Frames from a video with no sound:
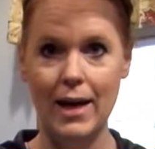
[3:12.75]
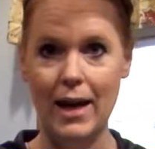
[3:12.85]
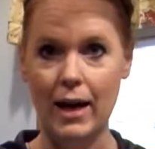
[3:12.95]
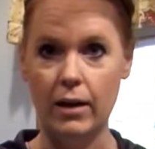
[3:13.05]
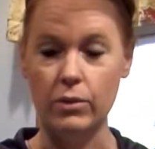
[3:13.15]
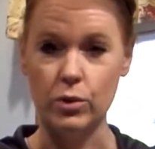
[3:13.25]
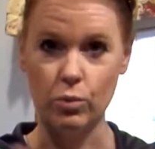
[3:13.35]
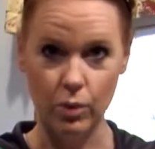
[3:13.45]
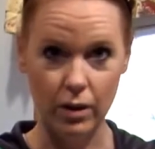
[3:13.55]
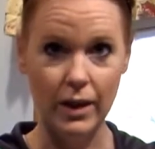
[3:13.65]
and I was
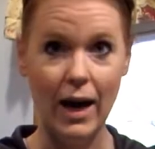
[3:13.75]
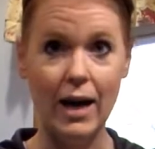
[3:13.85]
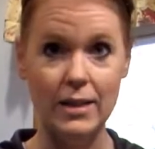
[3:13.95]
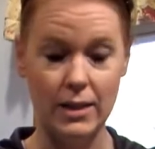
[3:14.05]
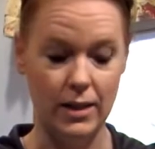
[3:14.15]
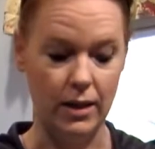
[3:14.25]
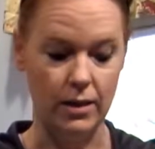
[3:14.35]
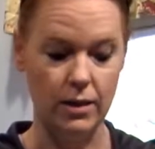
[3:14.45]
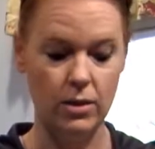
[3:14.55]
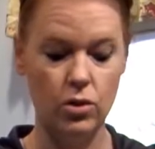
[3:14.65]
really
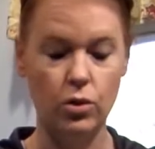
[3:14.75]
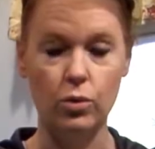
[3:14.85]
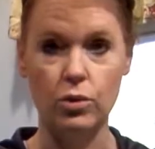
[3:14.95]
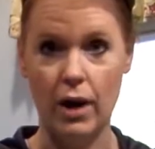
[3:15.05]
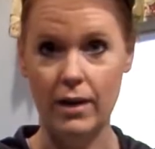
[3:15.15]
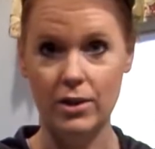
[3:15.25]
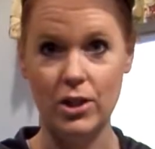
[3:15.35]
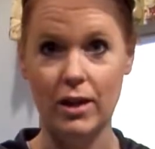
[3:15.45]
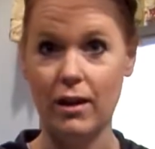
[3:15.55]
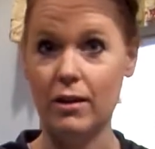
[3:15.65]
hesitant to try the
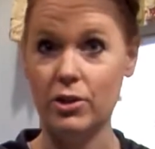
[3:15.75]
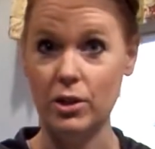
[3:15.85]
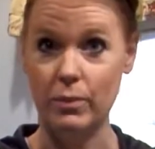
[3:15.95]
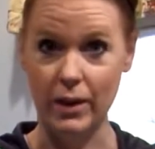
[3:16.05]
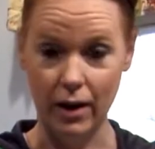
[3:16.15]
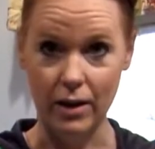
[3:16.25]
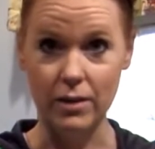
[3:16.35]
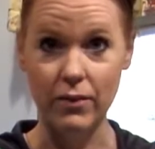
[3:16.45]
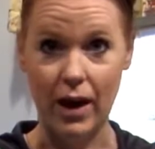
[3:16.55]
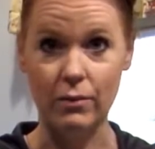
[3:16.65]
Shakeology because
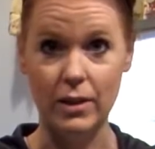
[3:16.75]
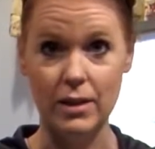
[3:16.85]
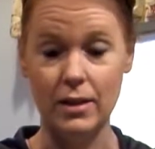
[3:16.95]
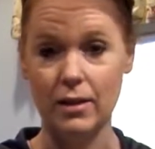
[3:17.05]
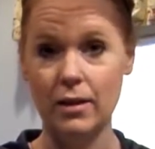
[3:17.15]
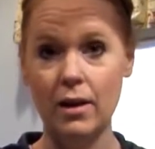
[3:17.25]
of that reason.